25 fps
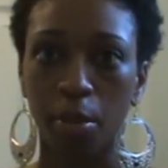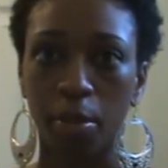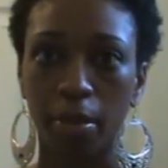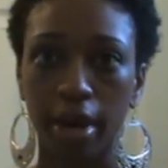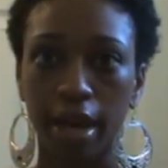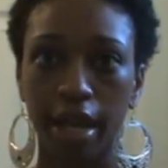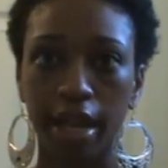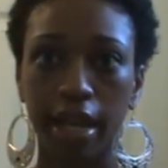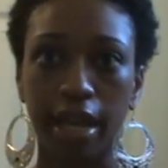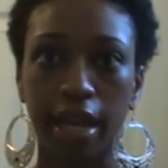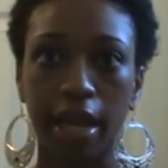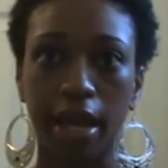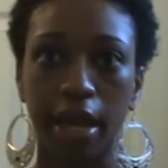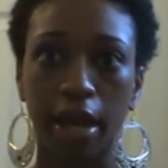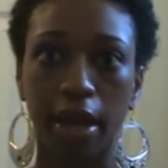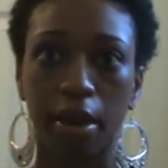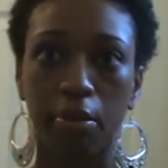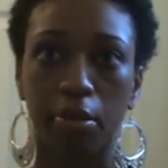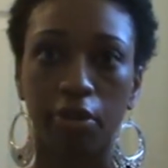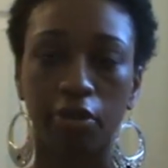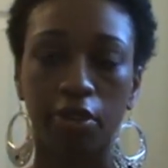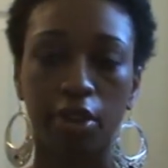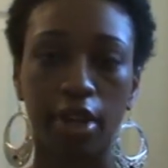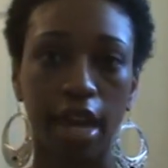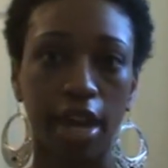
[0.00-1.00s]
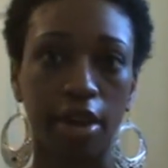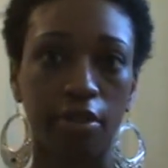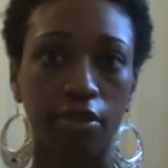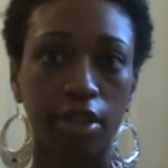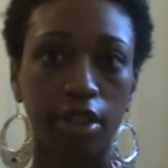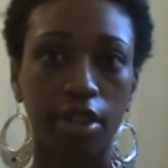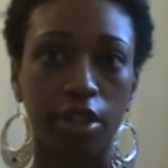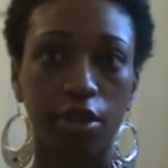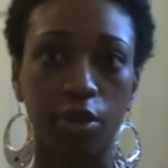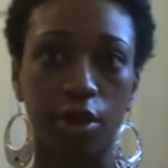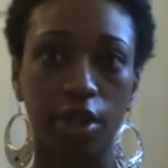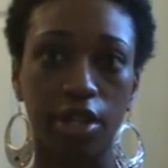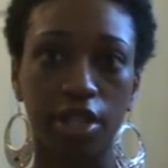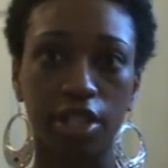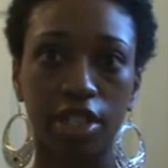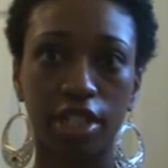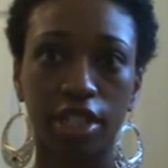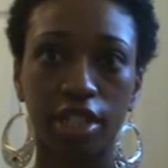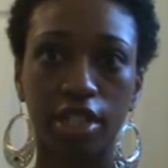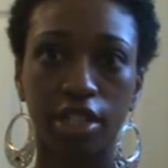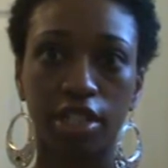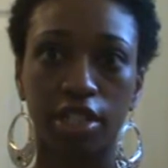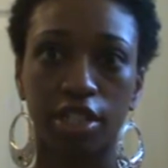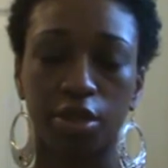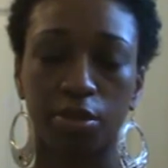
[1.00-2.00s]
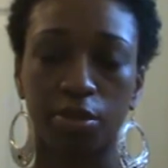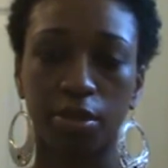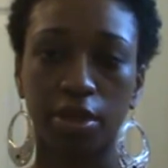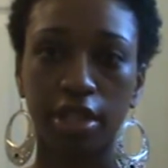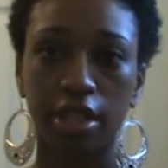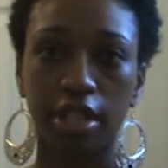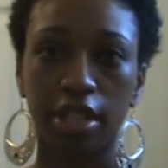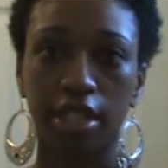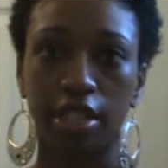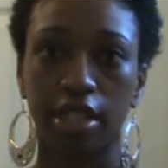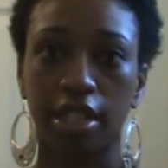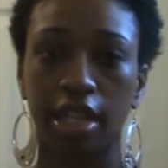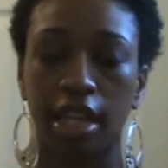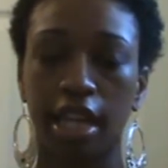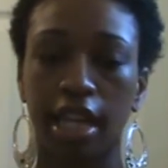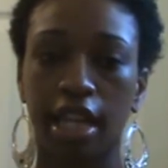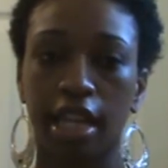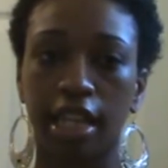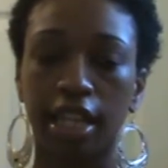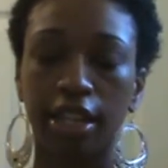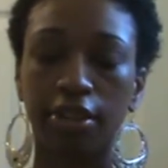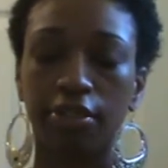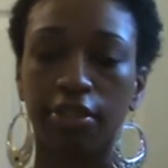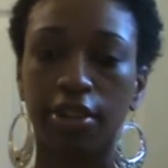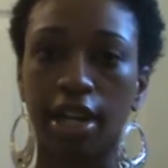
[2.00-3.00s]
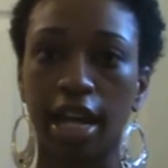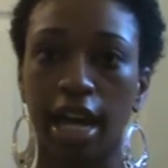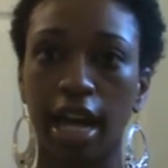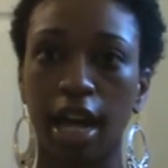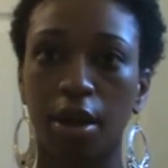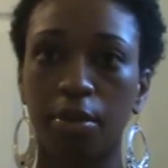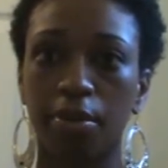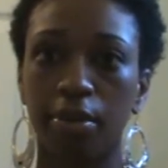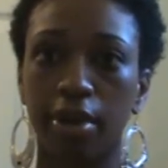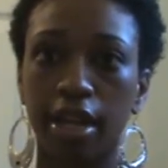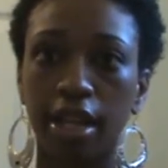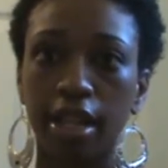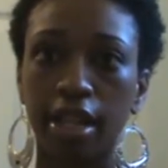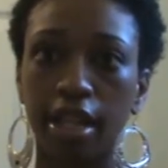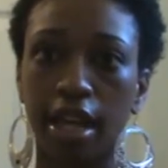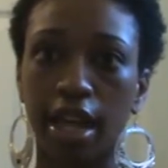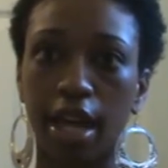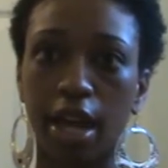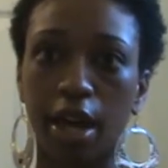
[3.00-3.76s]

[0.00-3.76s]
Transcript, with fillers: But um, if you have any questions, just please leave a comment.